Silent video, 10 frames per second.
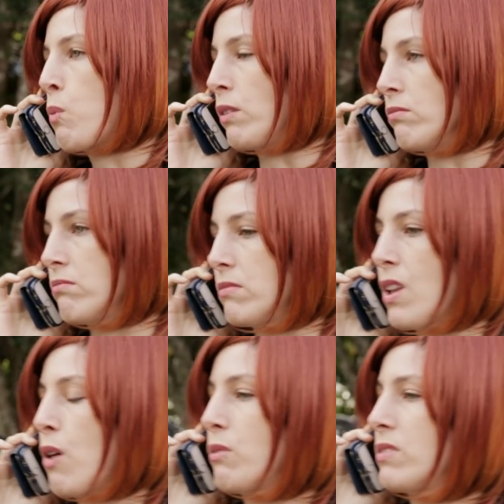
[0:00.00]
Well,
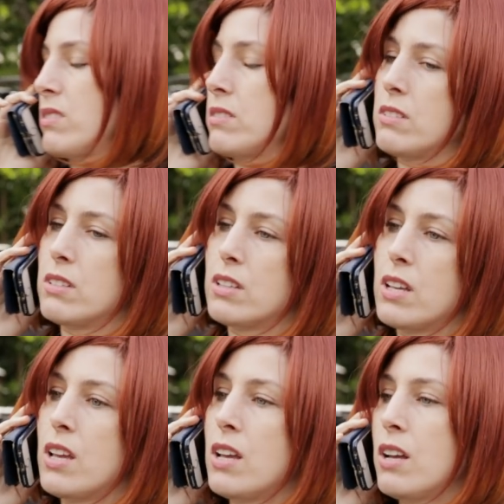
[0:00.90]
no one,
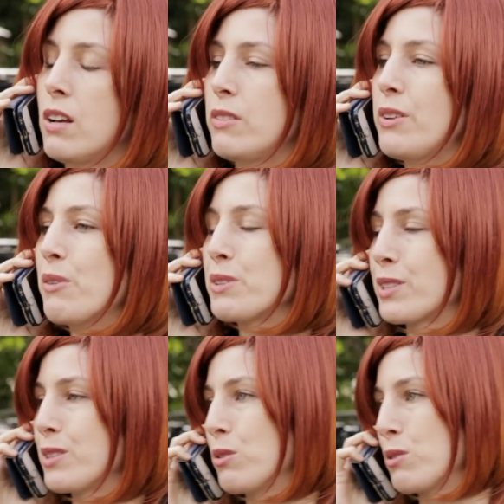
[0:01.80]
no one's
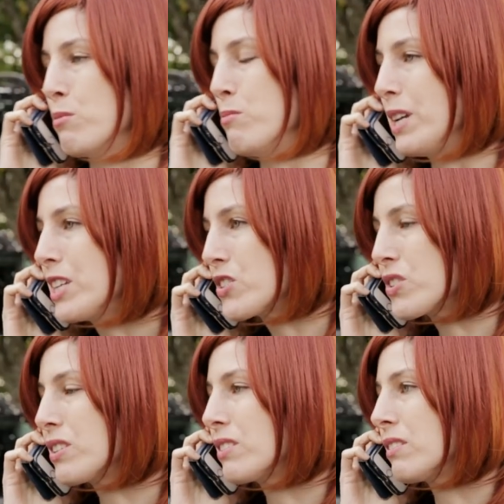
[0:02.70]
going to talk to Mitch.